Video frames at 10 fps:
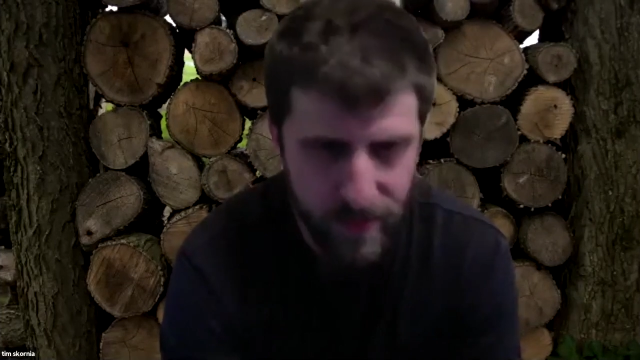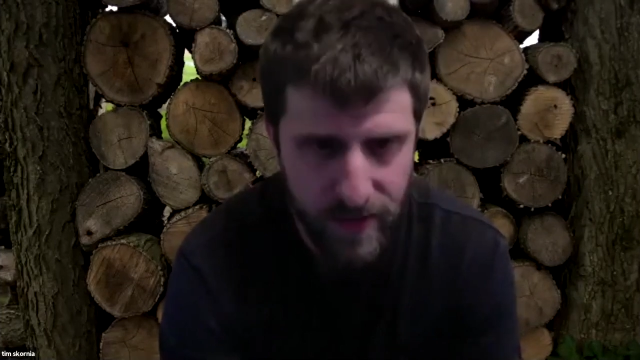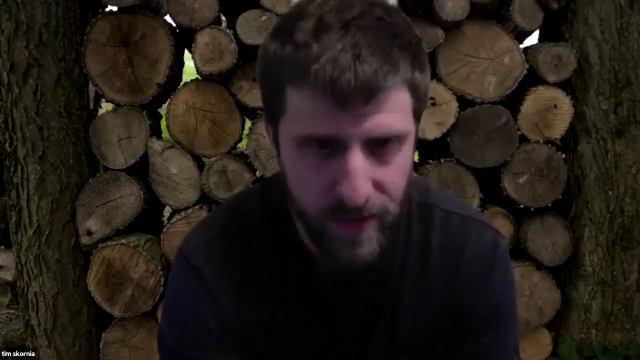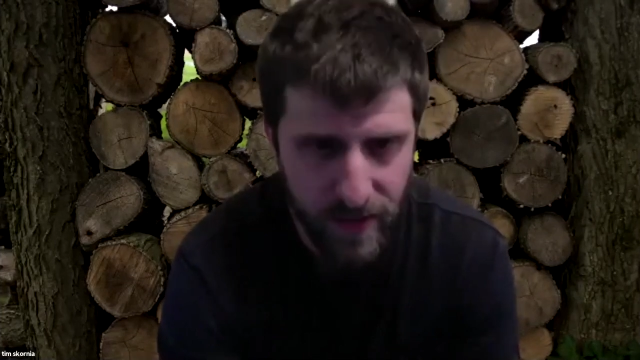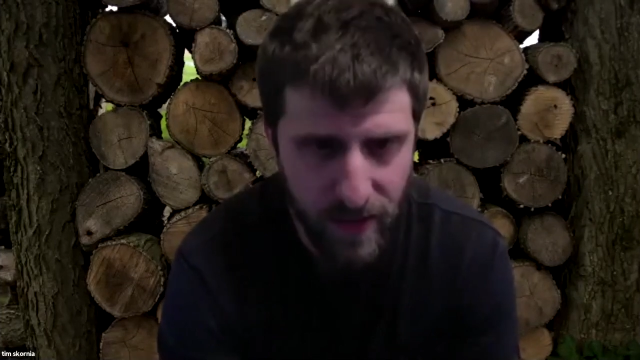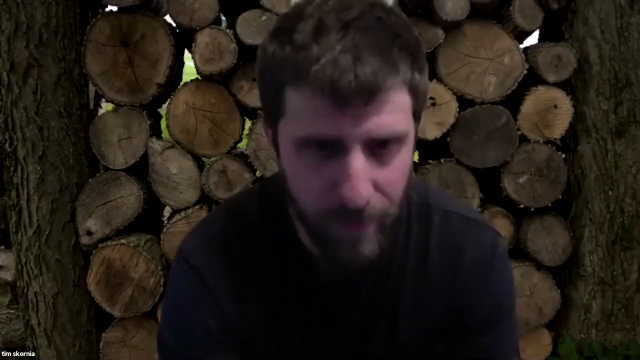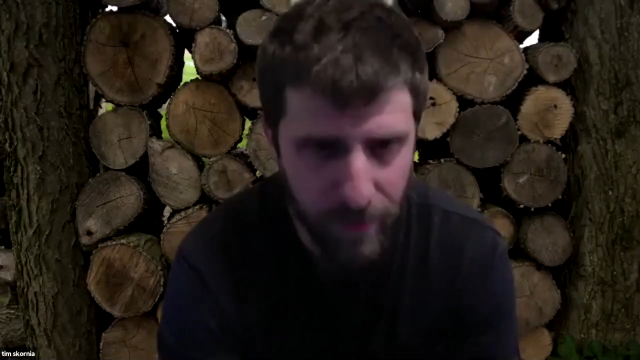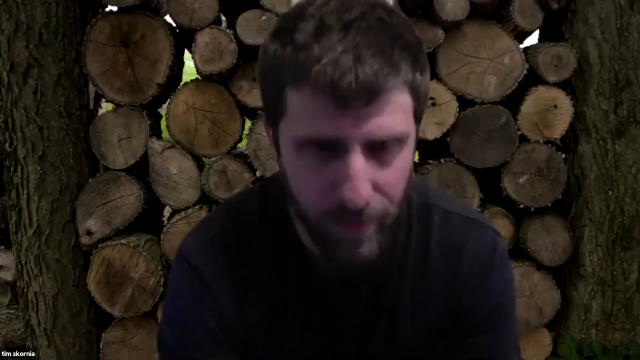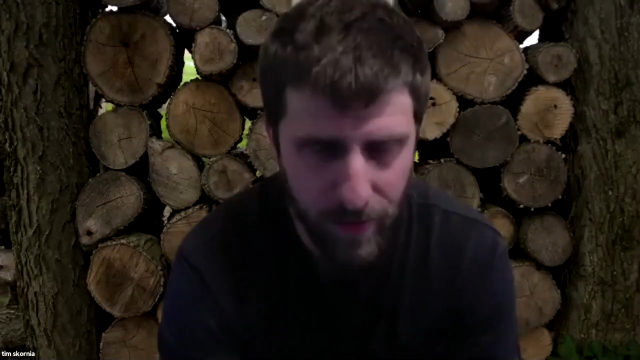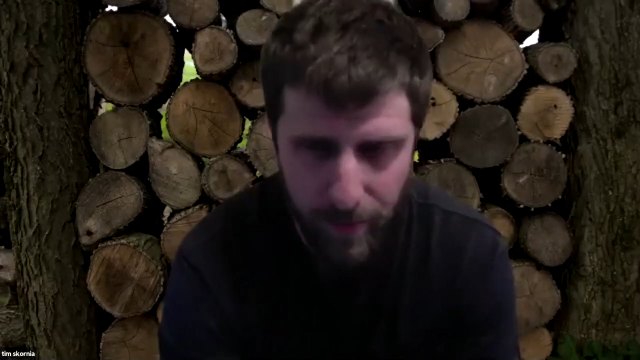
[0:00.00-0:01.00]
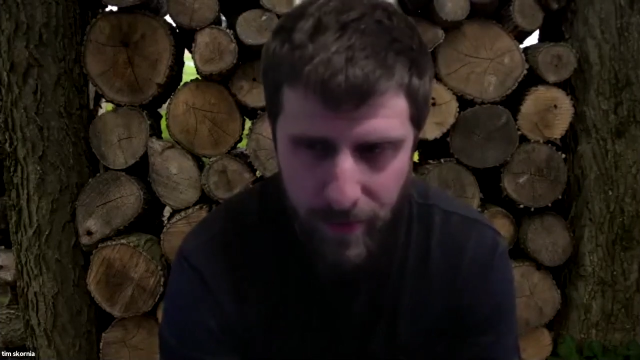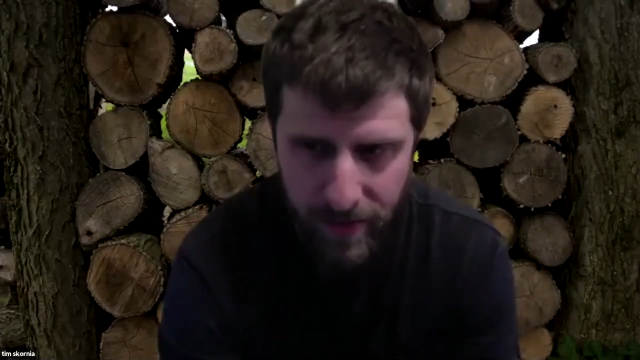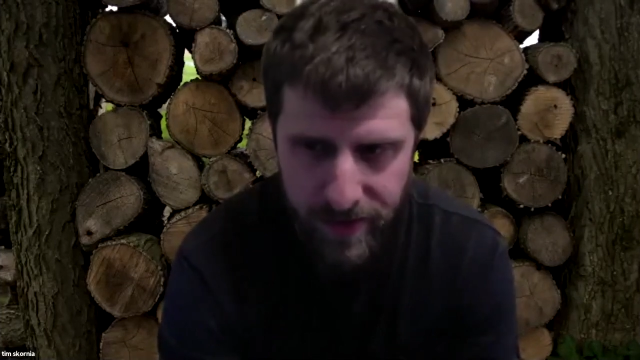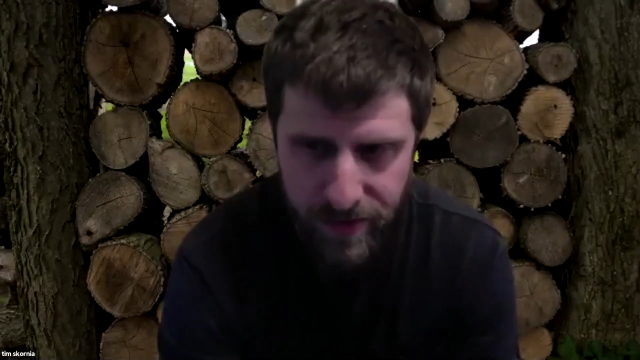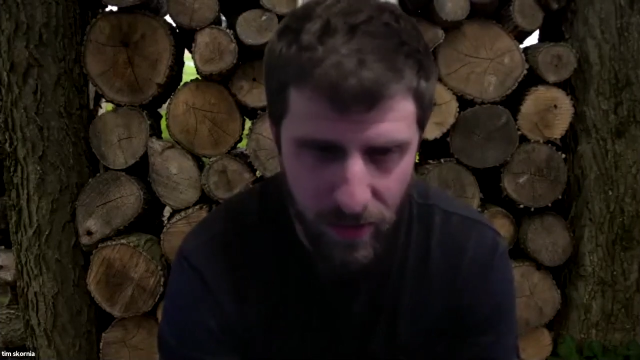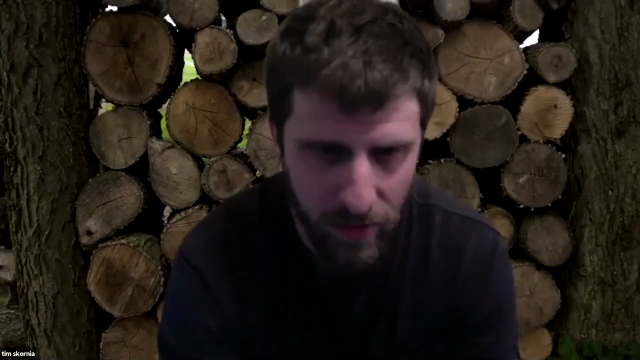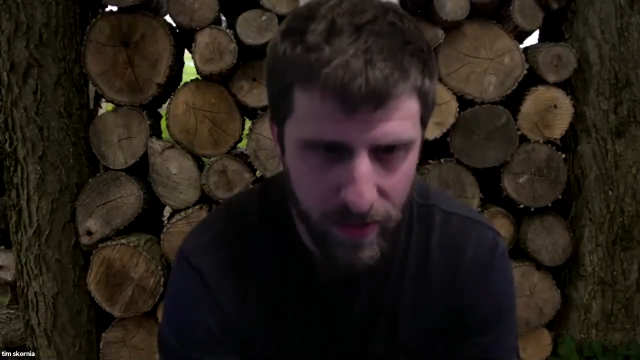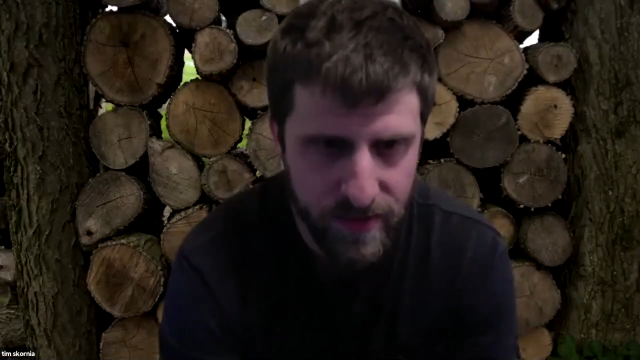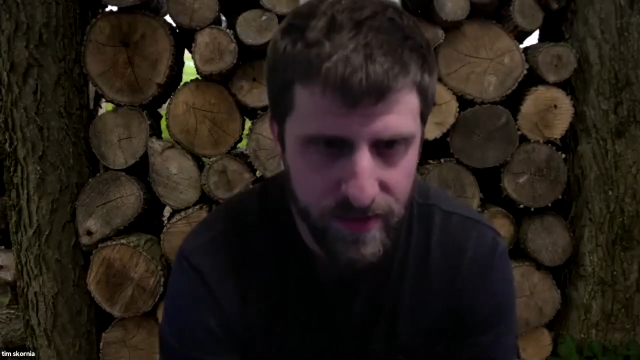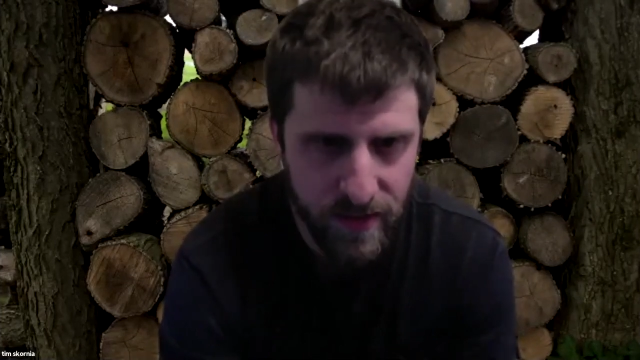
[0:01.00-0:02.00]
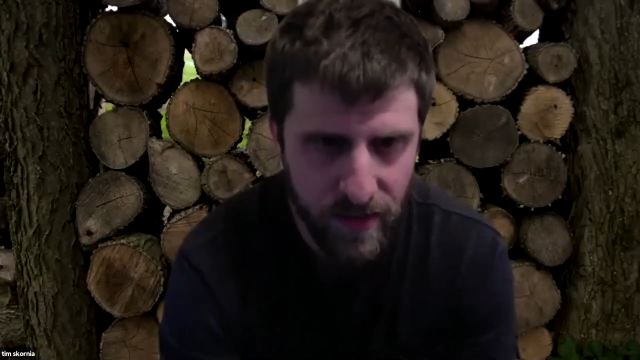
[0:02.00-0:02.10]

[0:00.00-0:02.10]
did a couple preliminary drawings